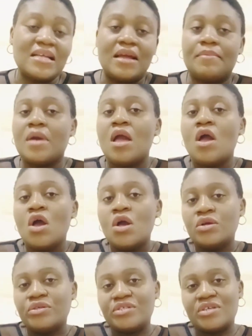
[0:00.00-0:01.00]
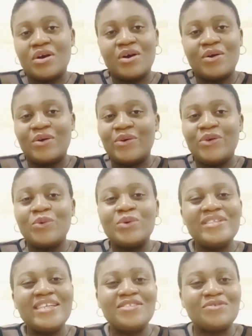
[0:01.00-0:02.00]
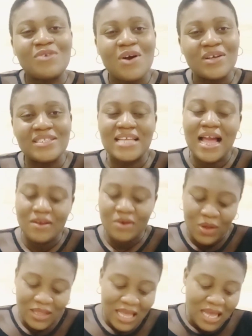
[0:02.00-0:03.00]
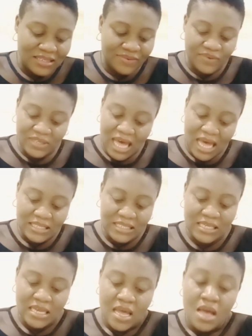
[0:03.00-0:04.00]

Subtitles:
them. So you will need rods and all that for that.